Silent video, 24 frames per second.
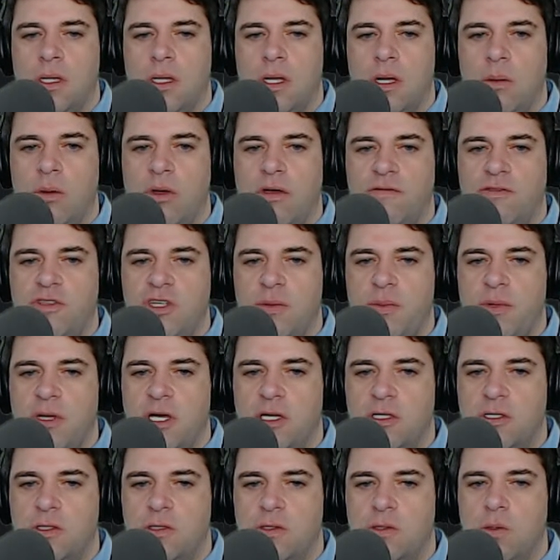We have
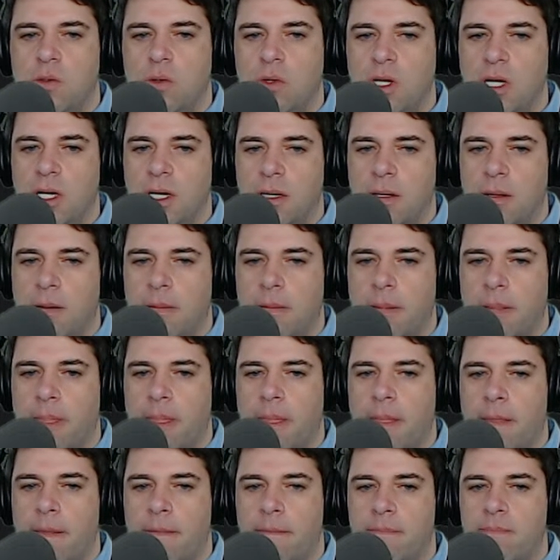GPS schooling.
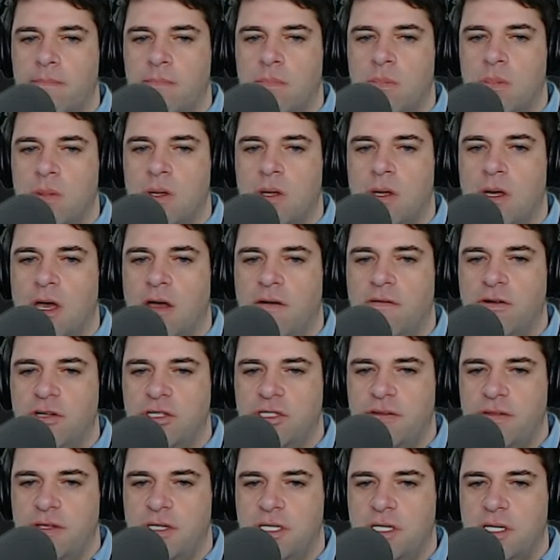A
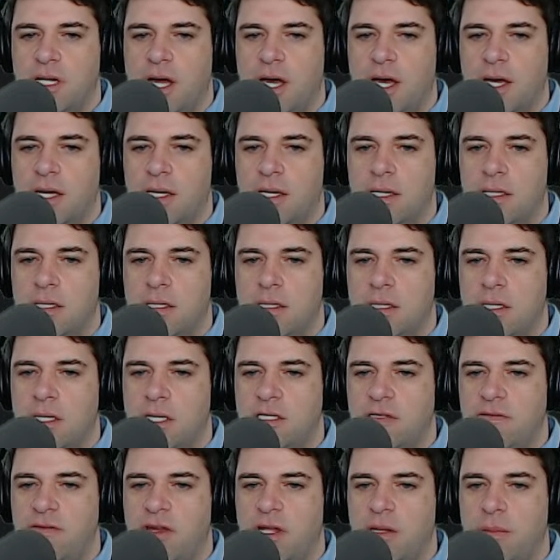version of this clock is
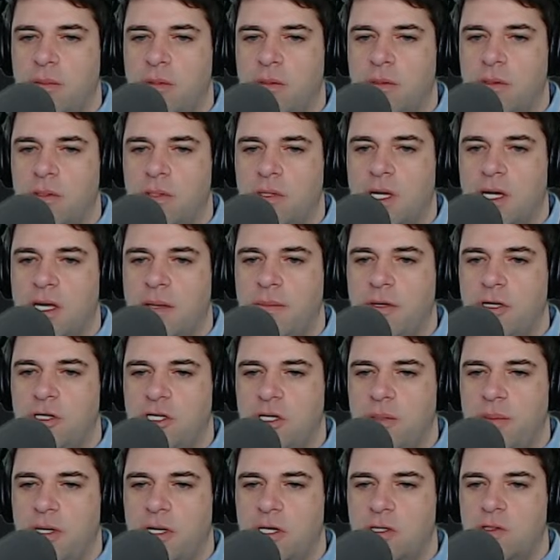available that can be
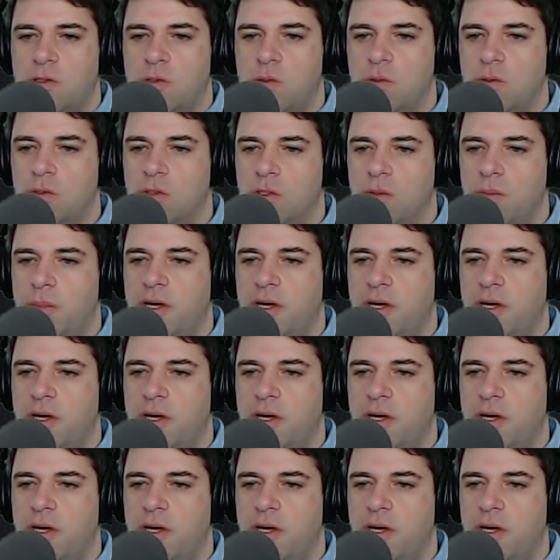GPS schooled.